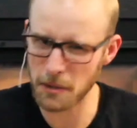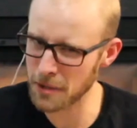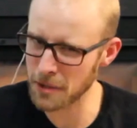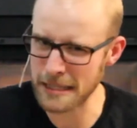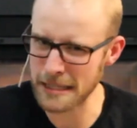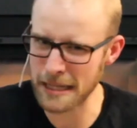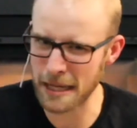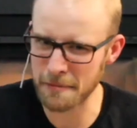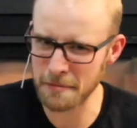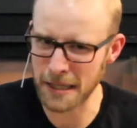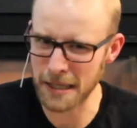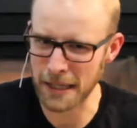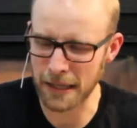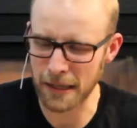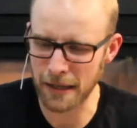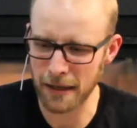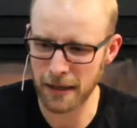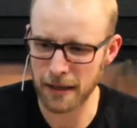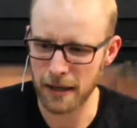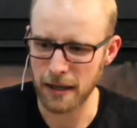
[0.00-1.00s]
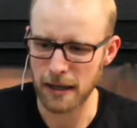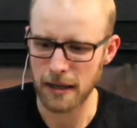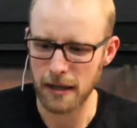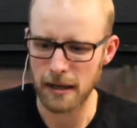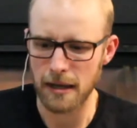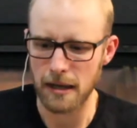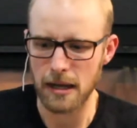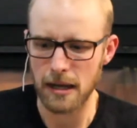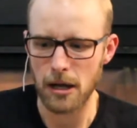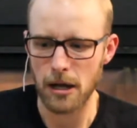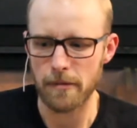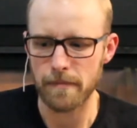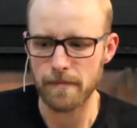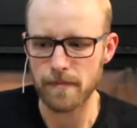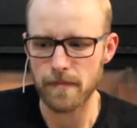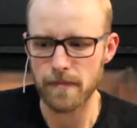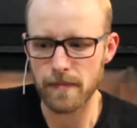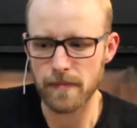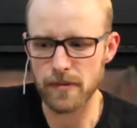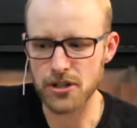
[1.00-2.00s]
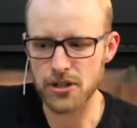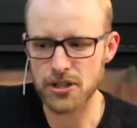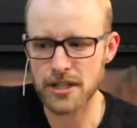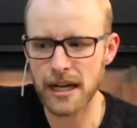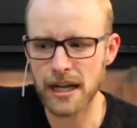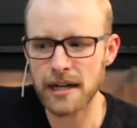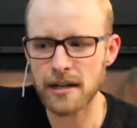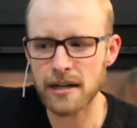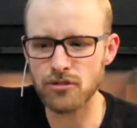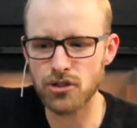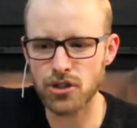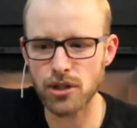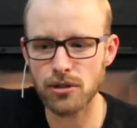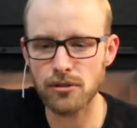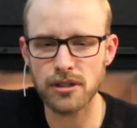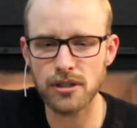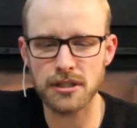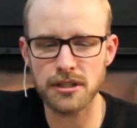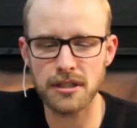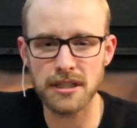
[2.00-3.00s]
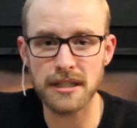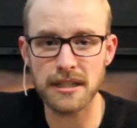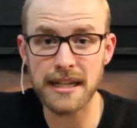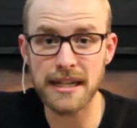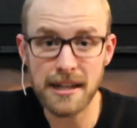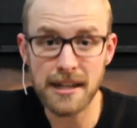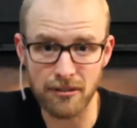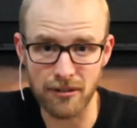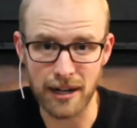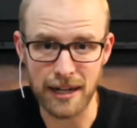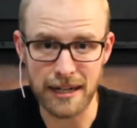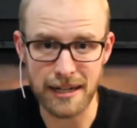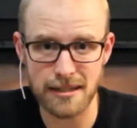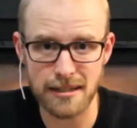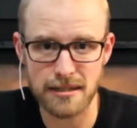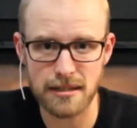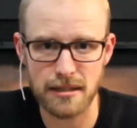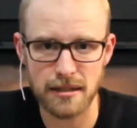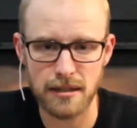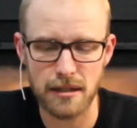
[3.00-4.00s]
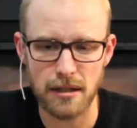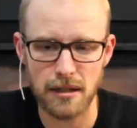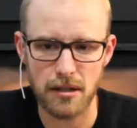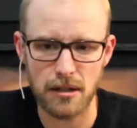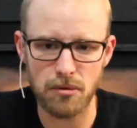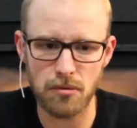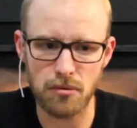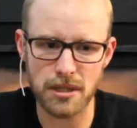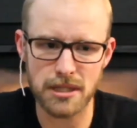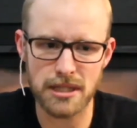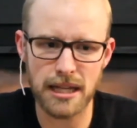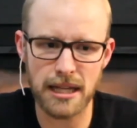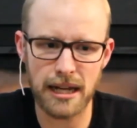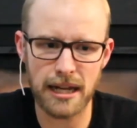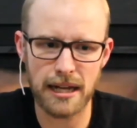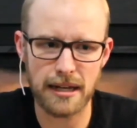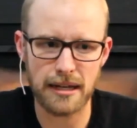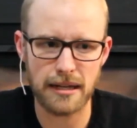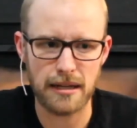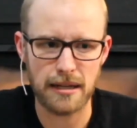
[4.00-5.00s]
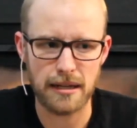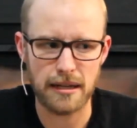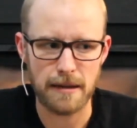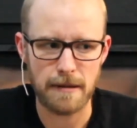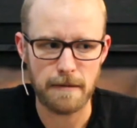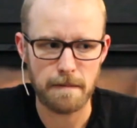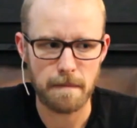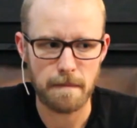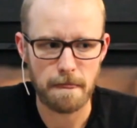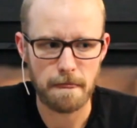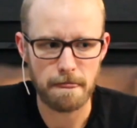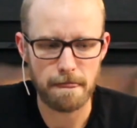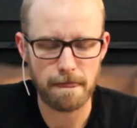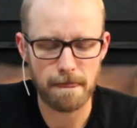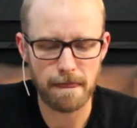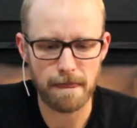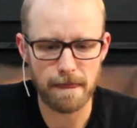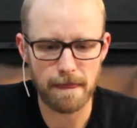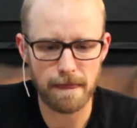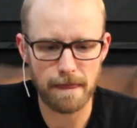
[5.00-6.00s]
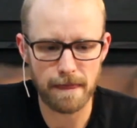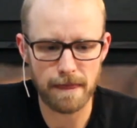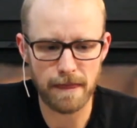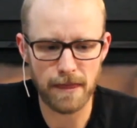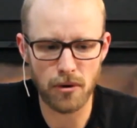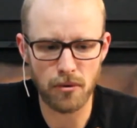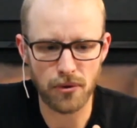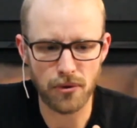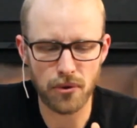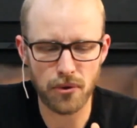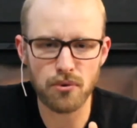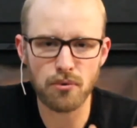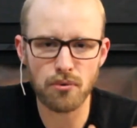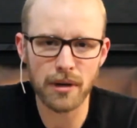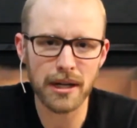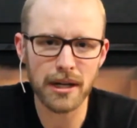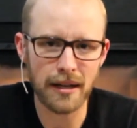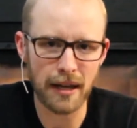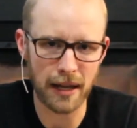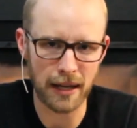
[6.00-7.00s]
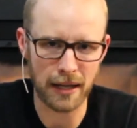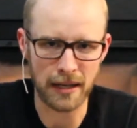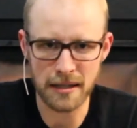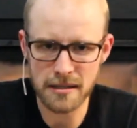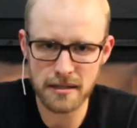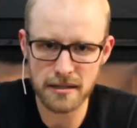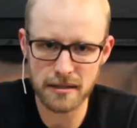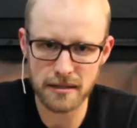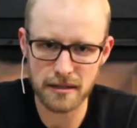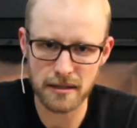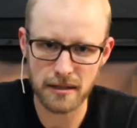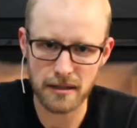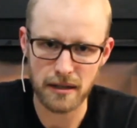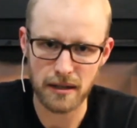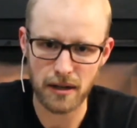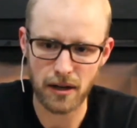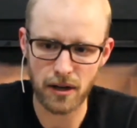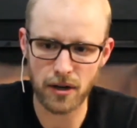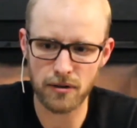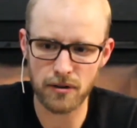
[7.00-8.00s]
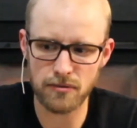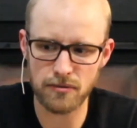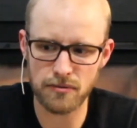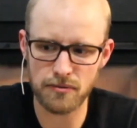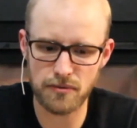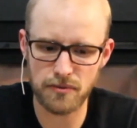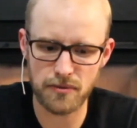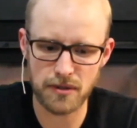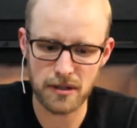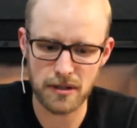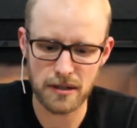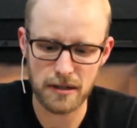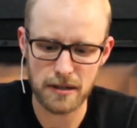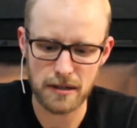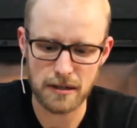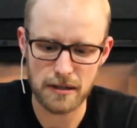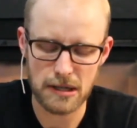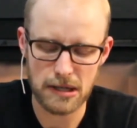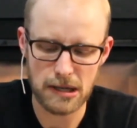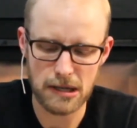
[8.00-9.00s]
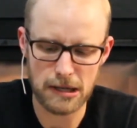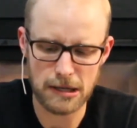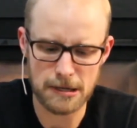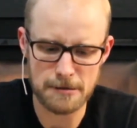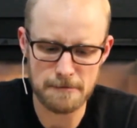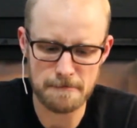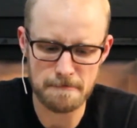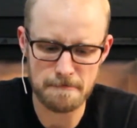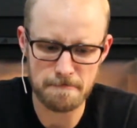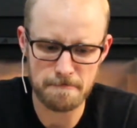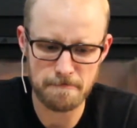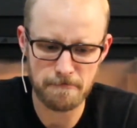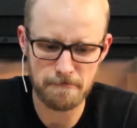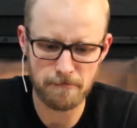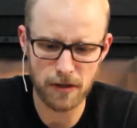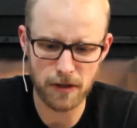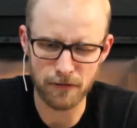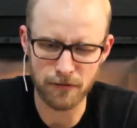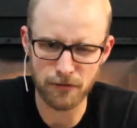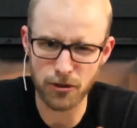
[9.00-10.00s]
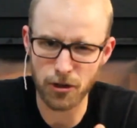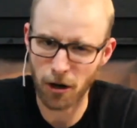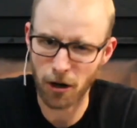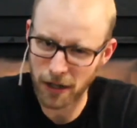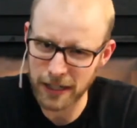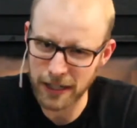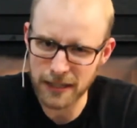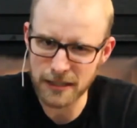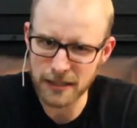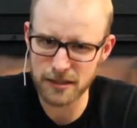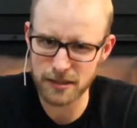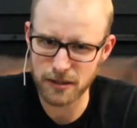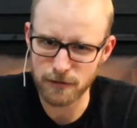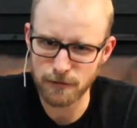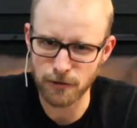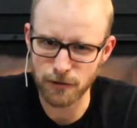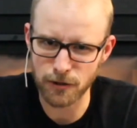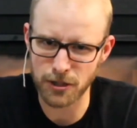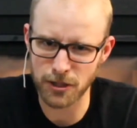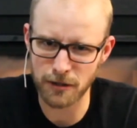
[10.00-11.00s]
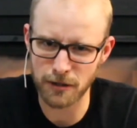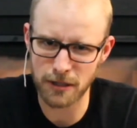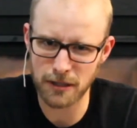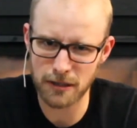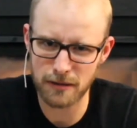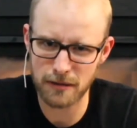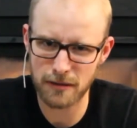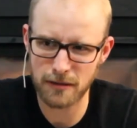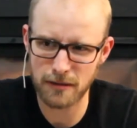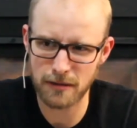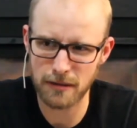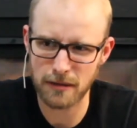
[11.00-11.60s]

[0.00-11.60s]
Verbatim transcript: What does that mean? The sign of Jonah to the Ninevites was that there were three days of, um, of darkness for Jonah